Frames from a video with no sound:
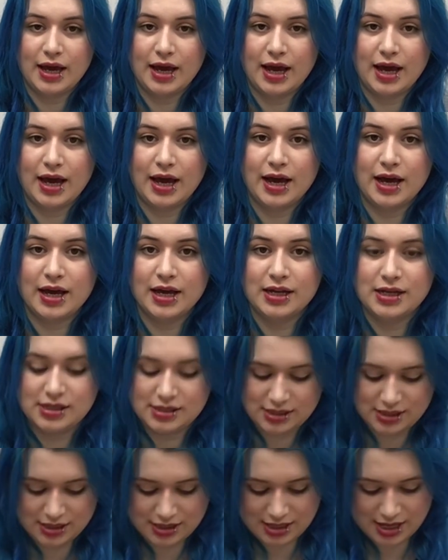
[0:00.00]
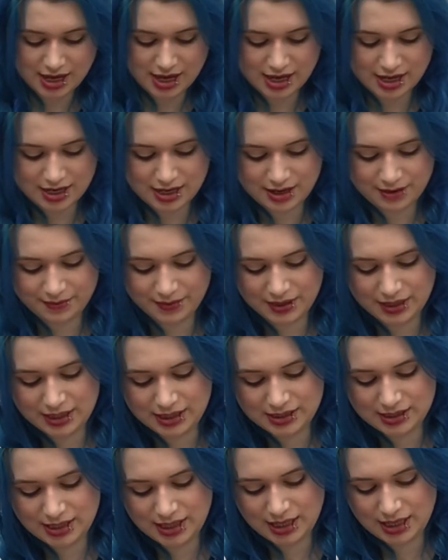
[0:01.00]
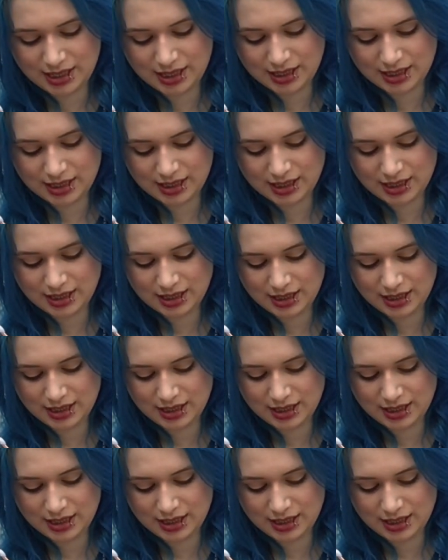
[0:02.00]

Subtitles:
And then I'm going to take